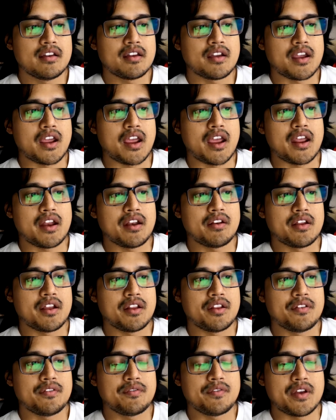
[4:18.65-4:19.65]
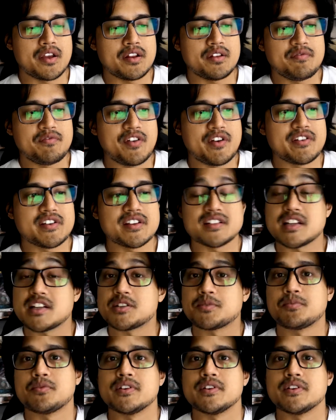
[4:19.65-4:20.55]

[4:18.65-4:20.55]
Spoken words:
and at various touch